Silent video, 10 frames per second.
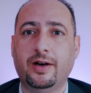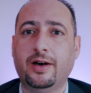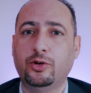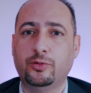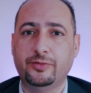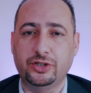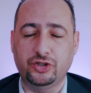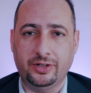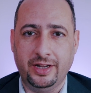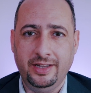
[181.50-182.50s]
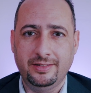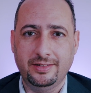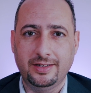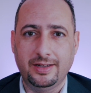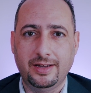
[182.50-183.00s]
a high conversion rate,
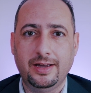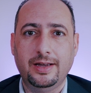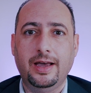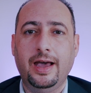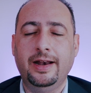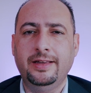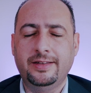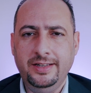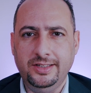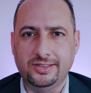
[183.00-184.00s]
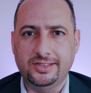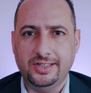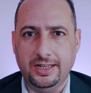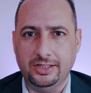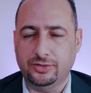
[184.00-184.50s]
an increased
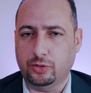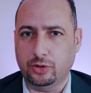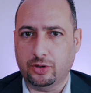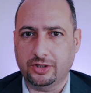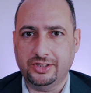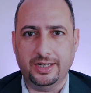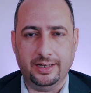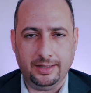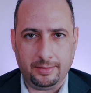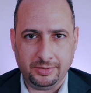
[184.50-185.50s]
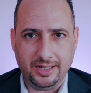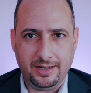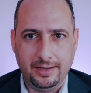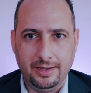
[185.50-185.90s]
sales for cross-sell and upsell,